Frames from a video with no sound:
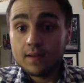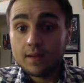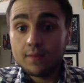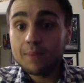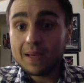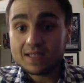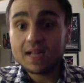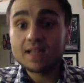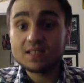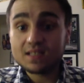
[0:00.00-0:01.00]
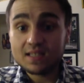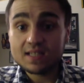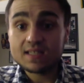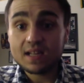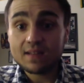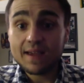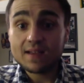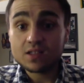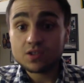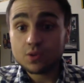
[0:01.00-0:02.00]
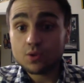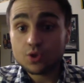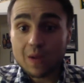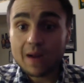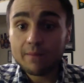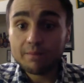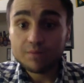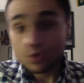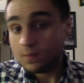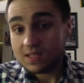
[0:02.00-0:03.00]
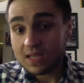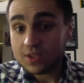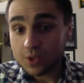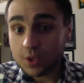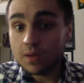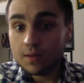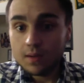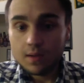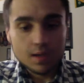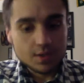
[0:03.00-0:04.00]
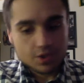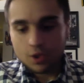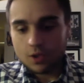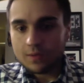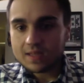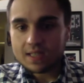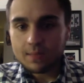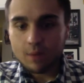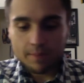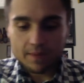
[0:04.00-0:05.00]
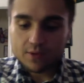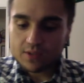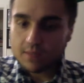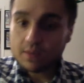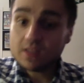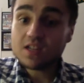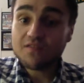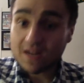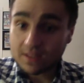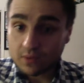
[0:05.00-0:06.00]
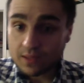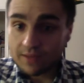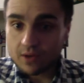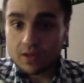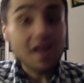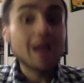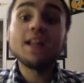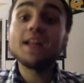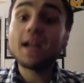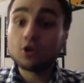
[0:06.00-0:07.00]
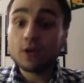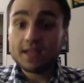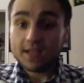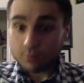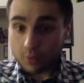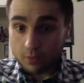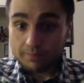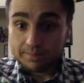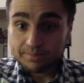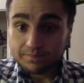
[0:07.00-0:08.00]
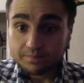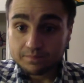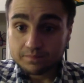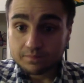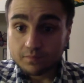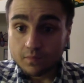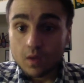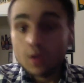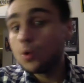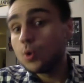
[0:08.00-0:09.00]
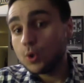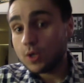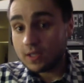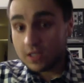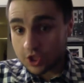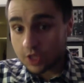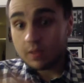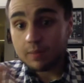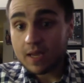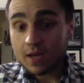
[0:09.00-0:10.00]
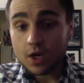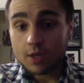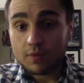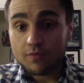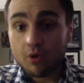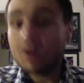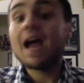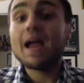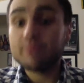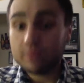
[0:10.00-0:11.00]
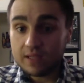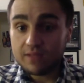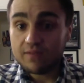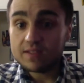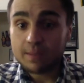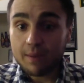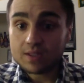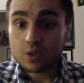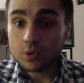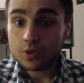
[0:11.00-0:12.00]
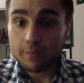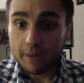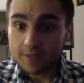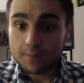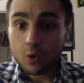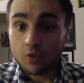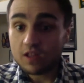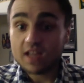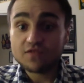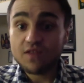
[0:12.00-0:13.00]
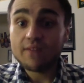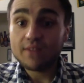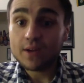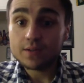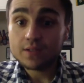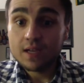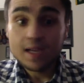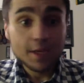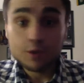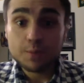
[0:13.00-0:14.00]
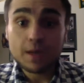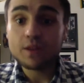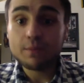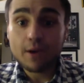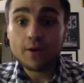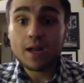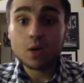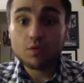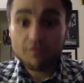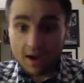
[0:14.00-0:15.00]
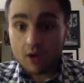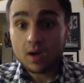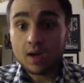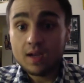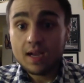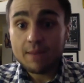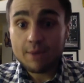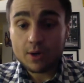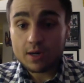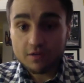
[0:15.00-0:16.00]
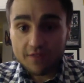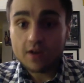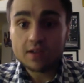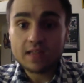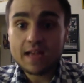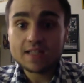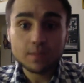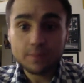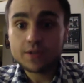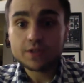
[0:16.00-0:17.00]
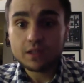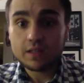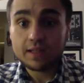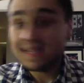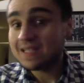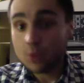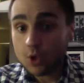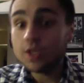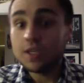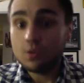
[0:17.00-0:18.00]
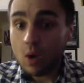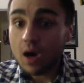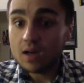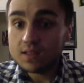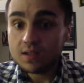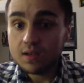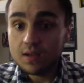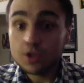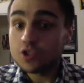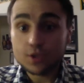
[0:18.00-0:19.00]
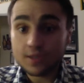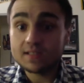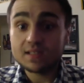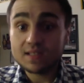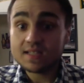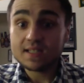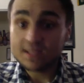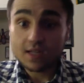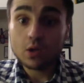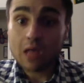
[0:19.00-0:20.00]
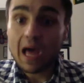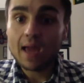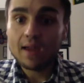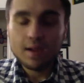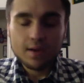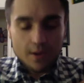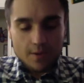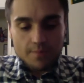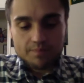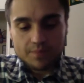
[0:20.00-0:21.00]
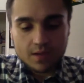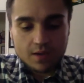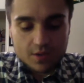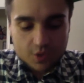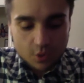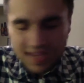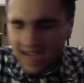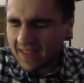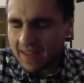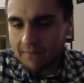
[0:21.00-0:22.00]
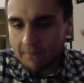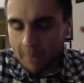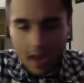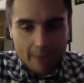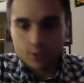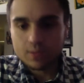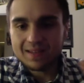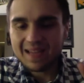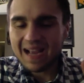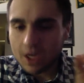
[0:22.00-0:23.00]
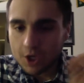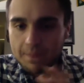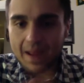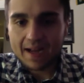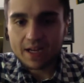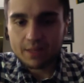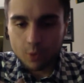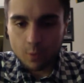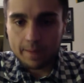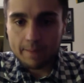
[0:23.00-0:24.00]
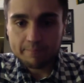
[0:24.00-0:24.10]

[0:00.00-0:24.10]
based on his statistic analysis through the shredder. So, I mean, this guy's good. So you can rest him up and use him. He's an effective reliever. And then you got Craig Kimbrell, who you could legitimately make an argument for, and I believe is the best closer in baseball over the last 5 years. He was better than Mariano Rivera and Mariano Rivera's last couple years in the league. That's how good he was. You can just look at the statistics. They don't lie. So they got a good back end of the bullpen.